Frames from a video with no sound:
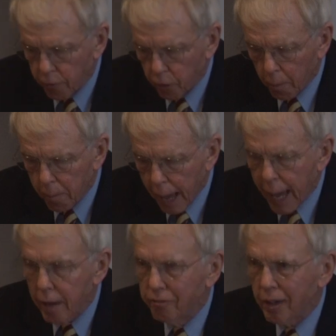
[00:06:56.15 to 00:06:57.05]
from
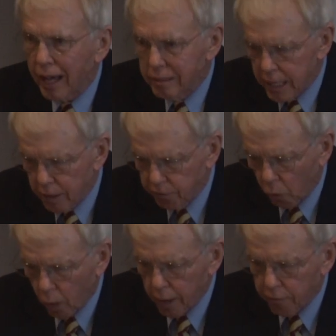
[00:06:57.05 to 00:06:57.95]
May of
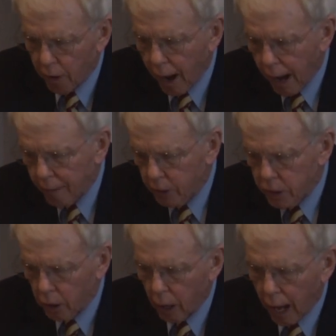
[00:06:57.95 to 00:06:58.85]
1945
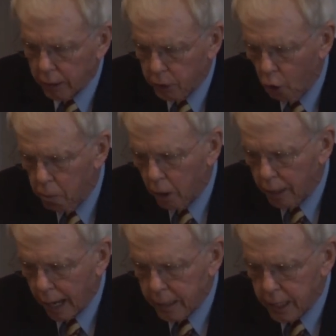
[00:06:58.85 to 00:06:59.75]
until October
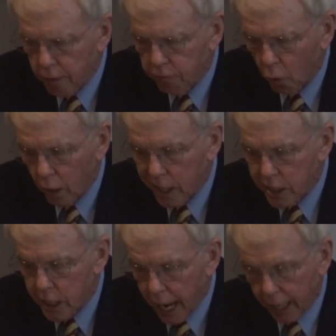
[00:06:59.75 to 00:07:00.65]

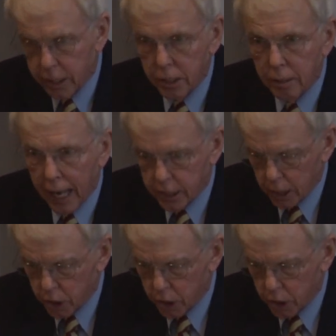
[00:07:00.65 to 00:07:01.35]
1946. That's a